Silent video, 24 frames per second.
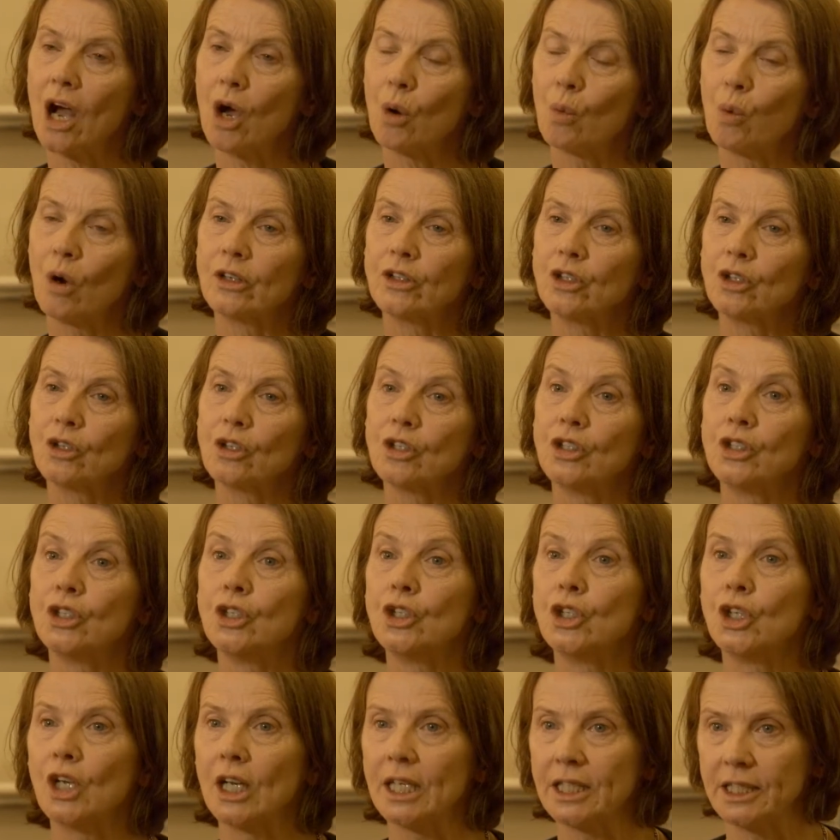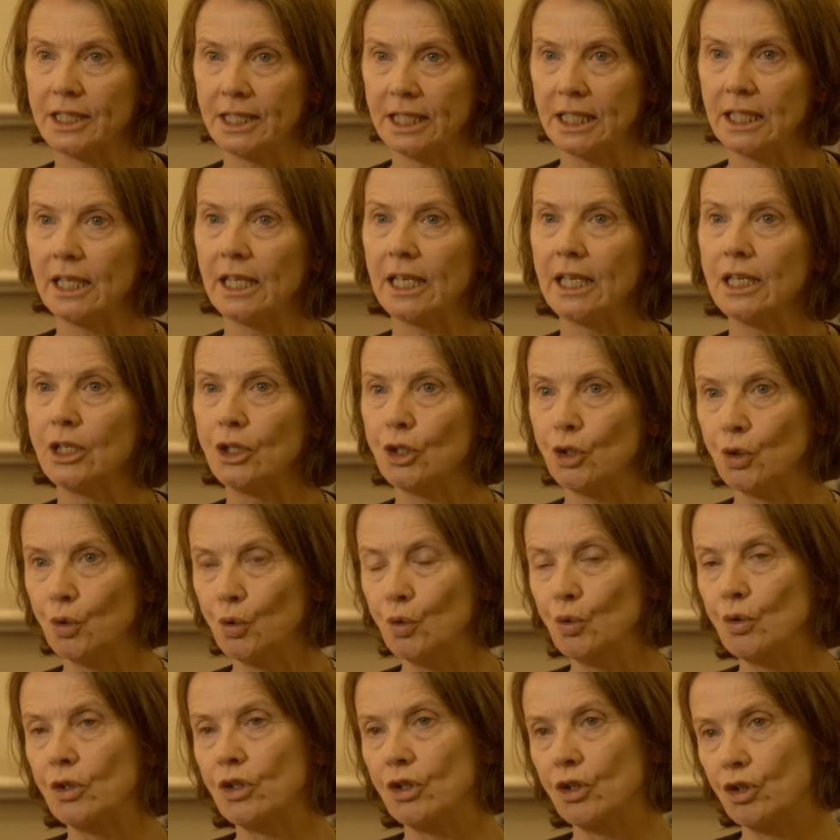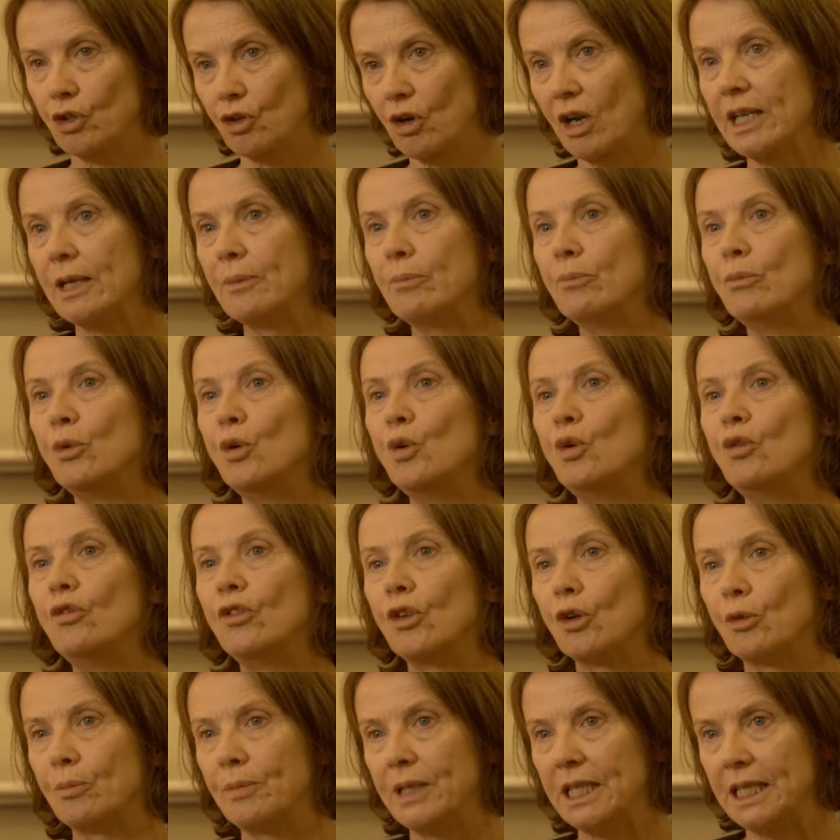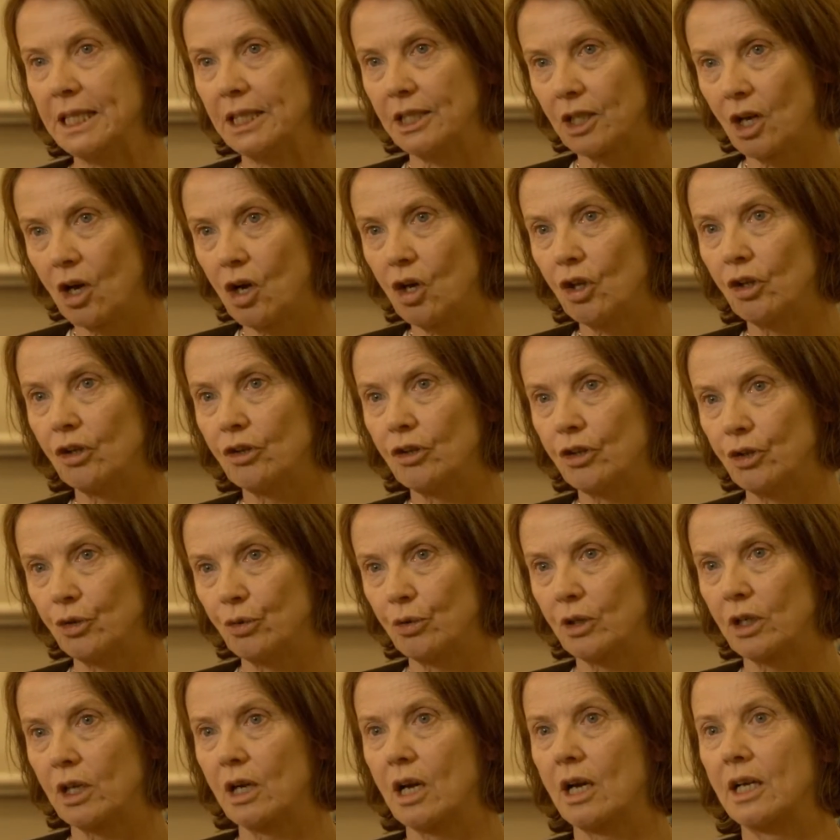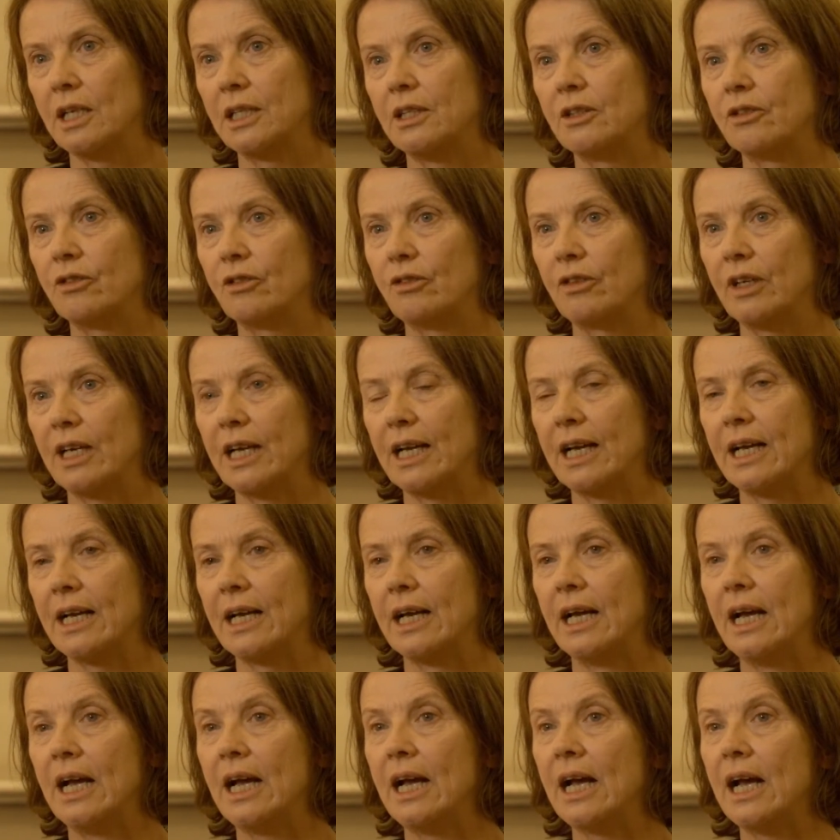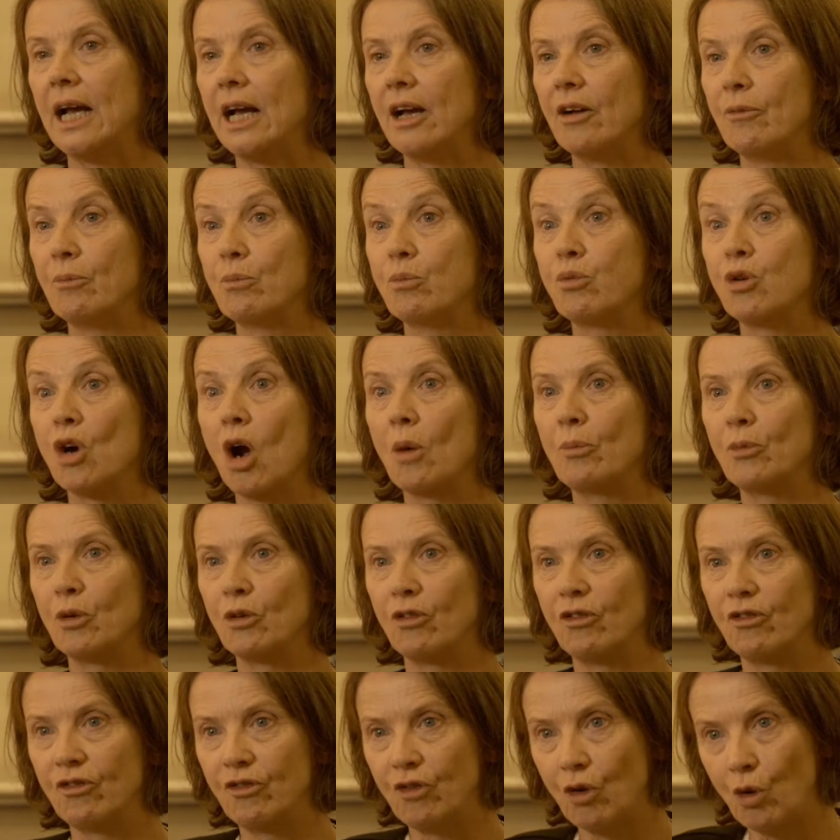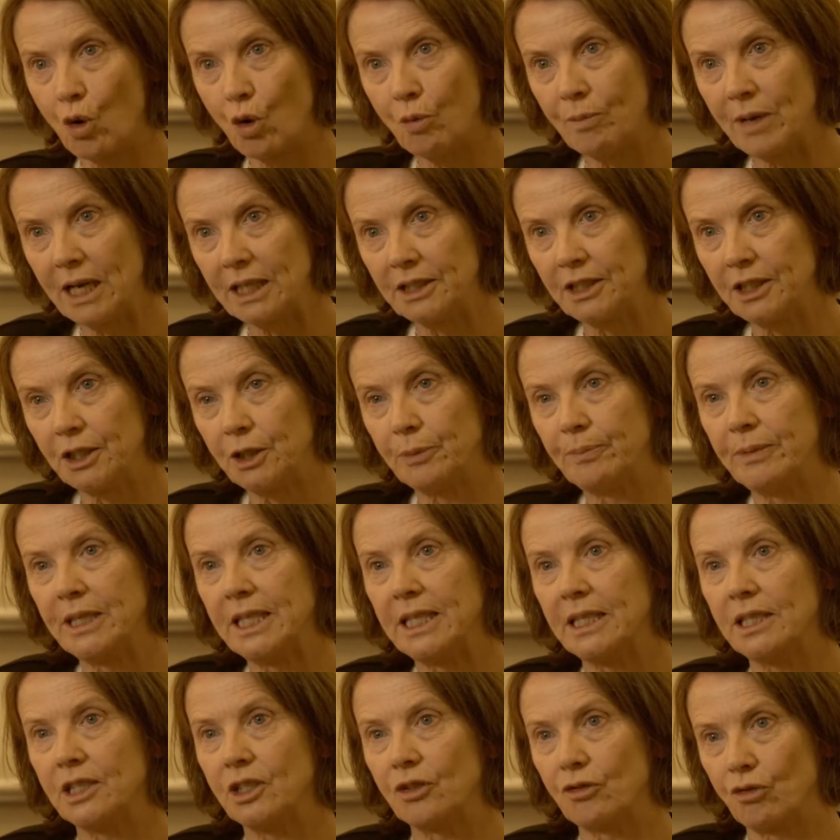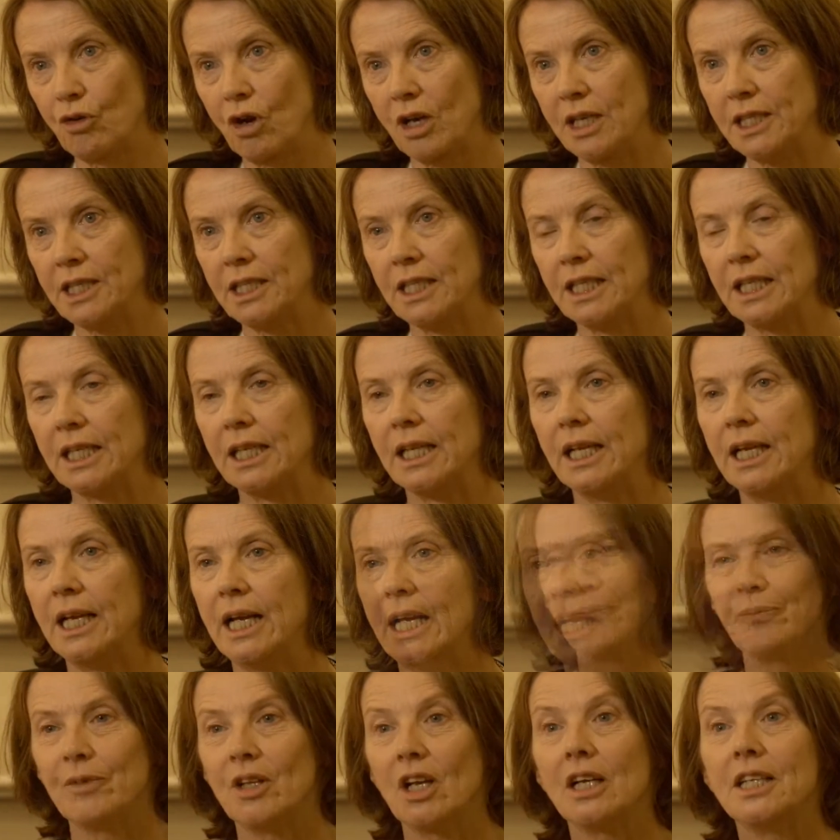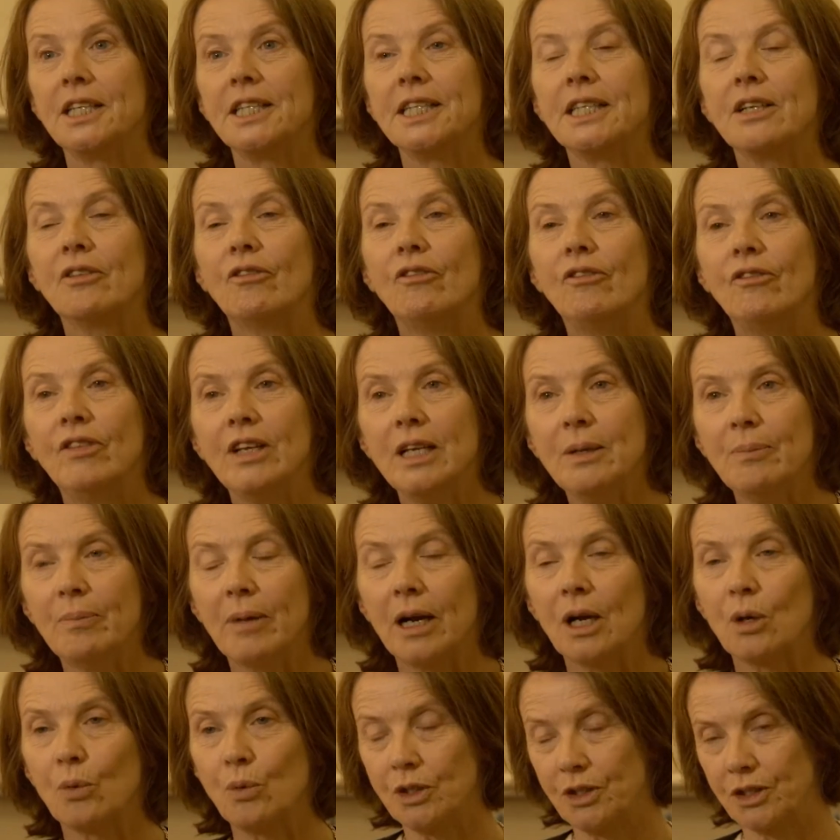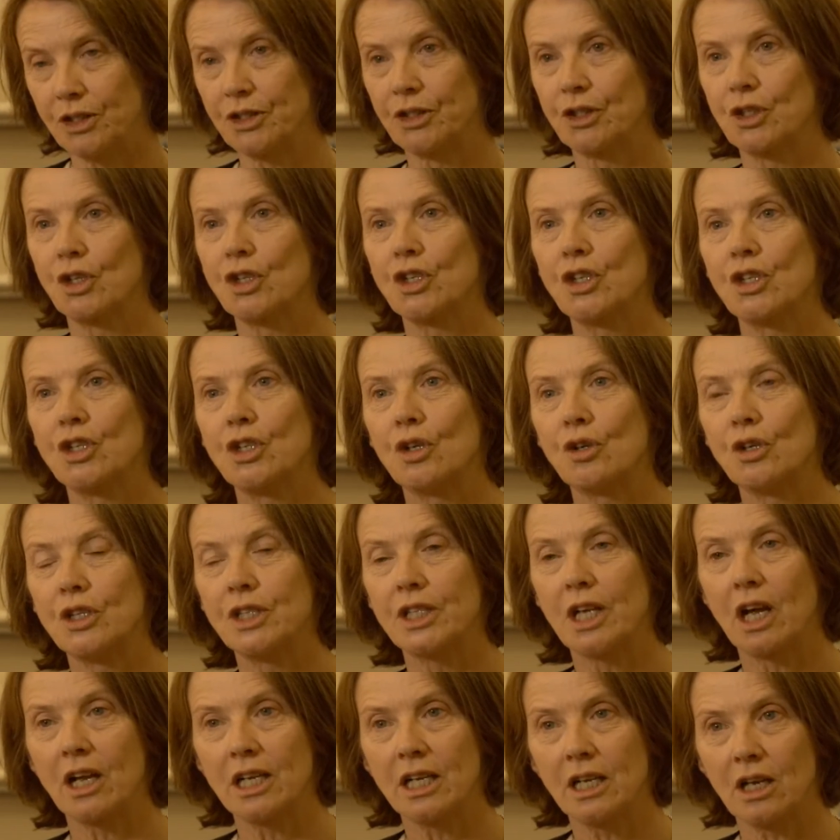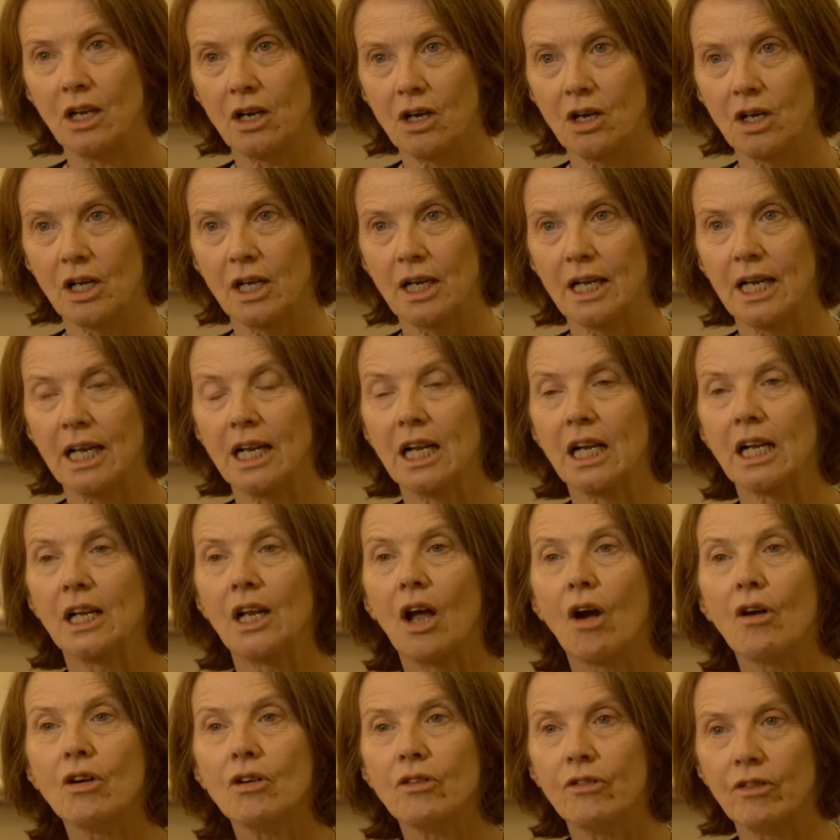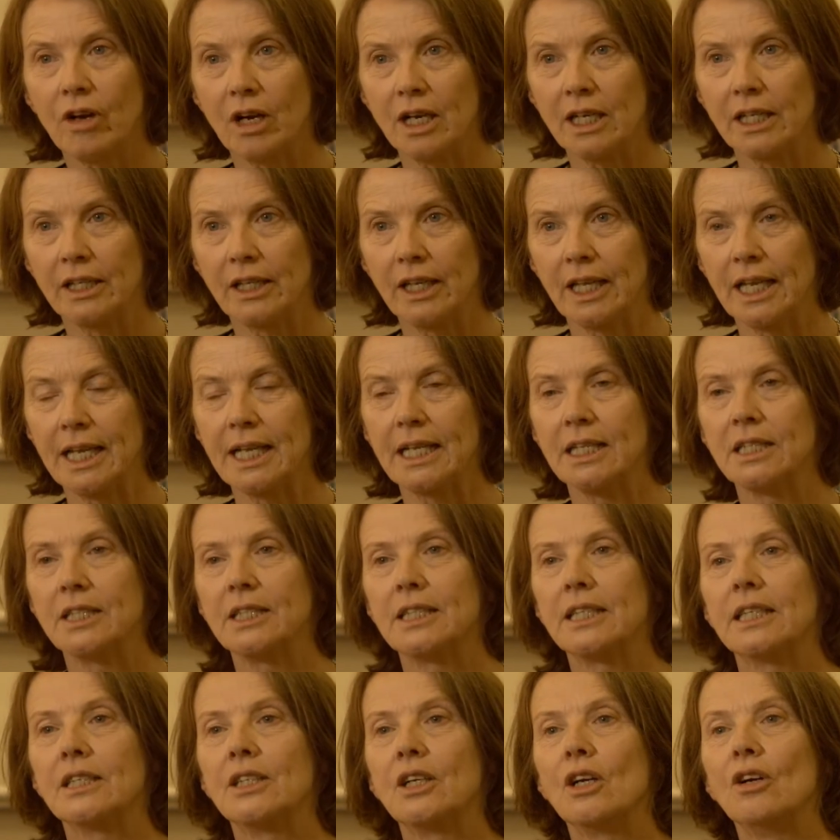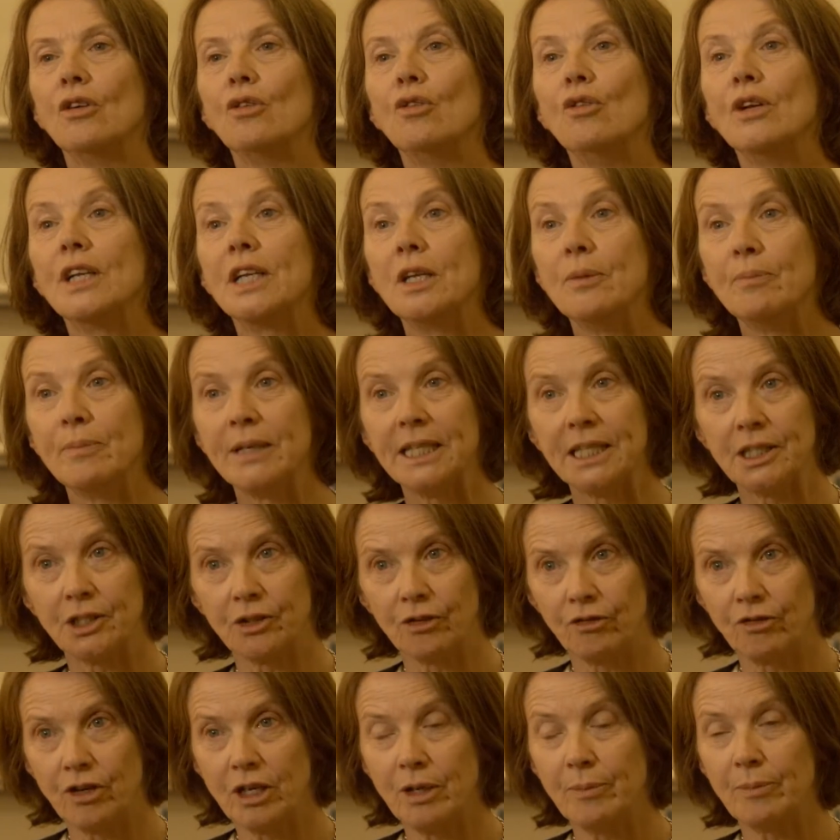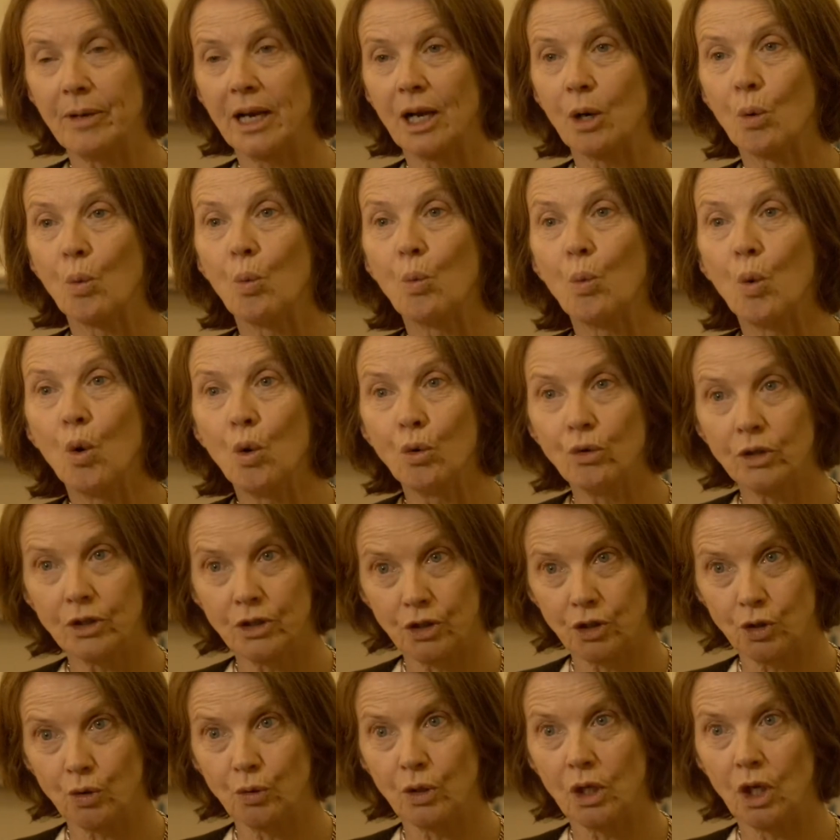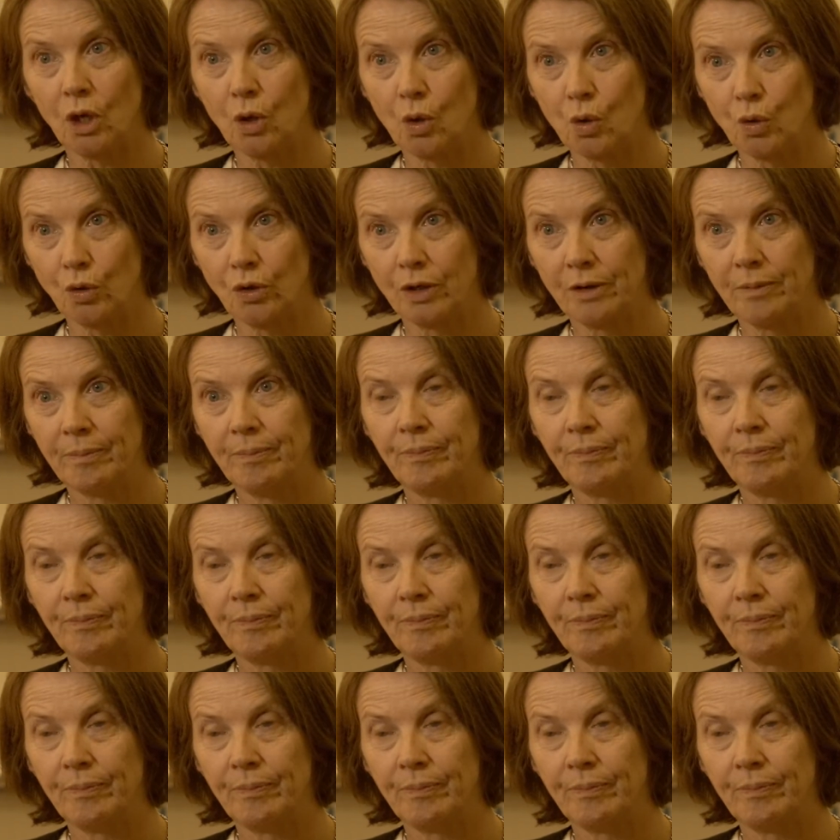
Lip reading: what you're suggesting they do to try and move their piece on to a kind of a proper formatted piece of writing. I think feedback with discussion or dialogue can clarify things that a written piece of feedback won't do alone.